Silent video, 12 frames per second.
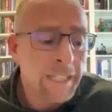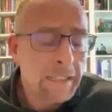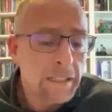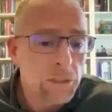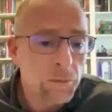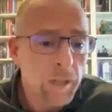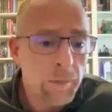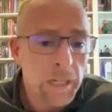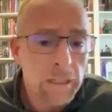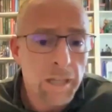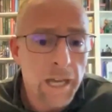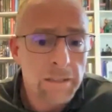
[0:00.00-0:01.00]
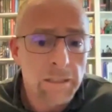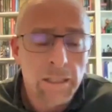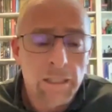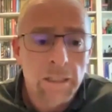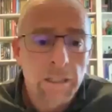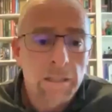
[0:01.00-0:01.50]
say it this way in my class:
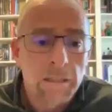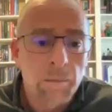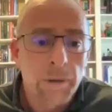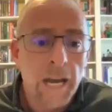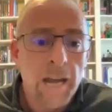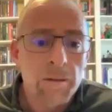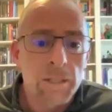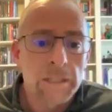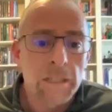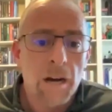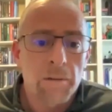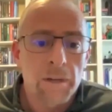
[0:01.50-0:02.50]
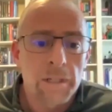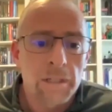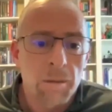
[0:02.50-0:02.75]
the Bible is not written